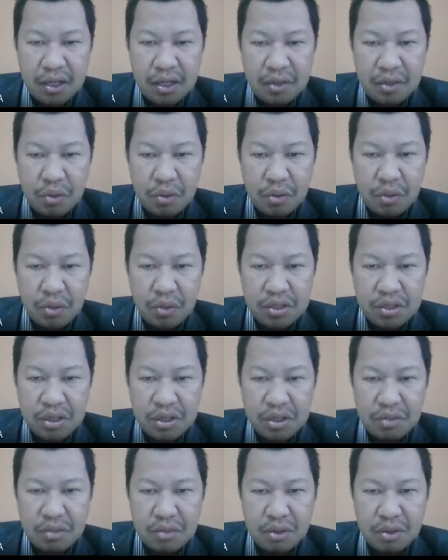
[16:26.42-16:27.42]
We will
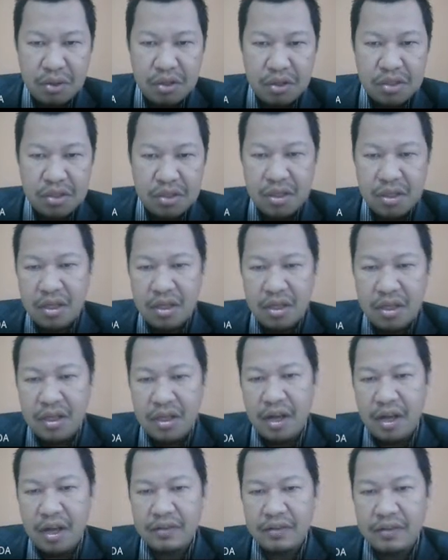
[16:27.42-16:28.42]
see about this
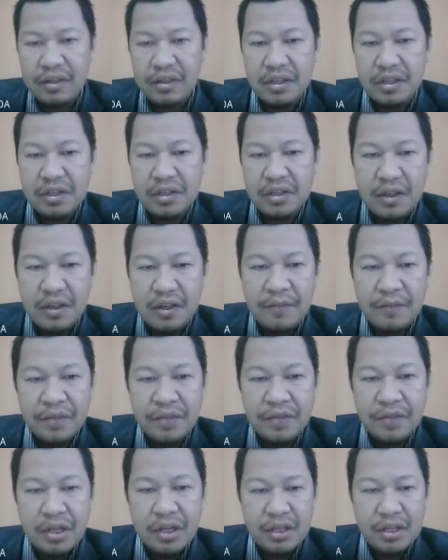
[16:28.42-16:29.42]
after this.
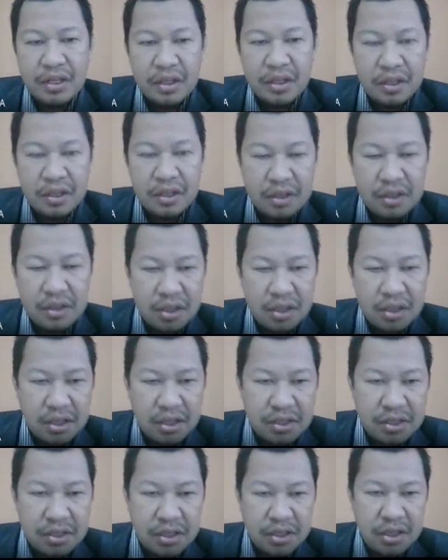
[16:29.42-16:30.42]
Third
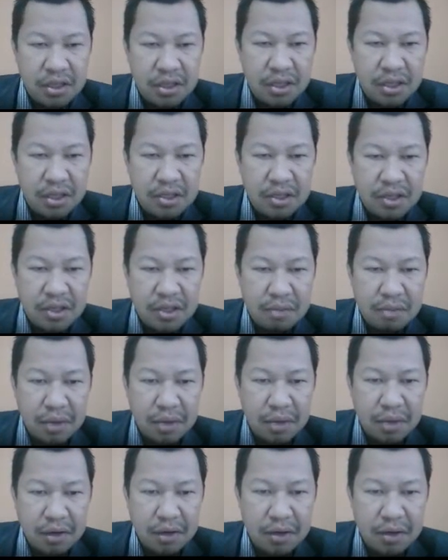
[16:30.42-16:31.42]
is single
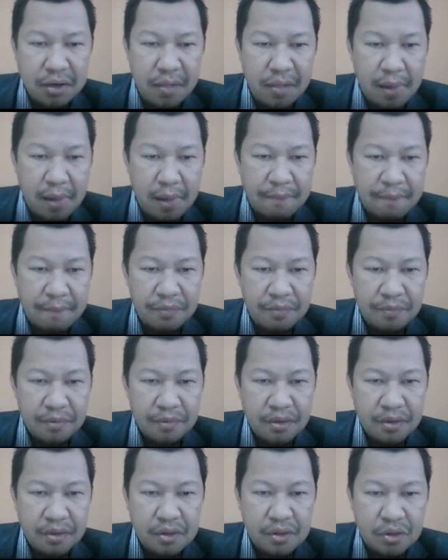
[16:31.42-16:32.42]
sideband.
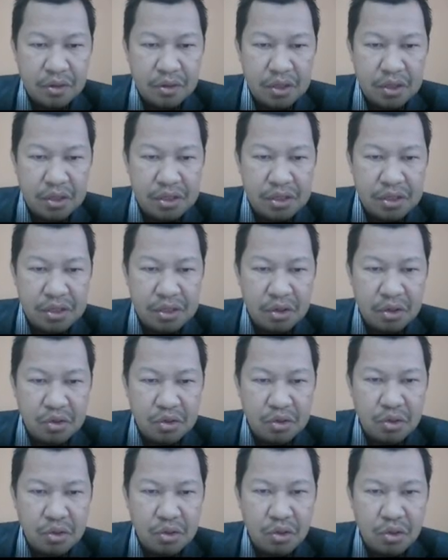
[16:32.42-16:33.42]
So this is
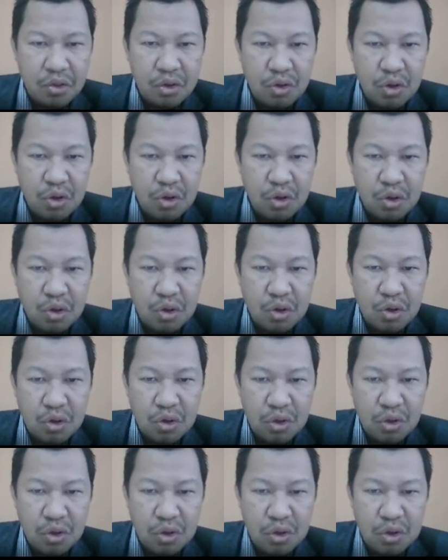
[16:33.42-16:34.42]
also no
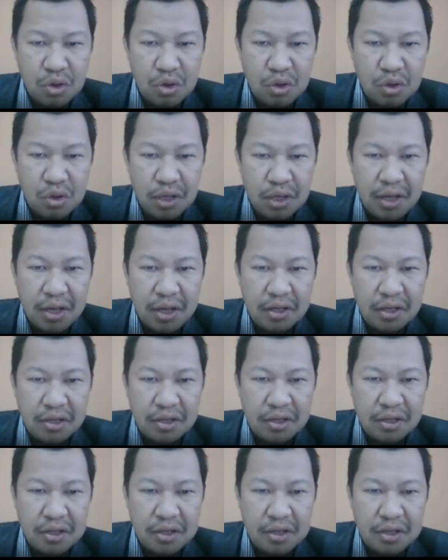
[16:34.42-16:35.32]
carrier.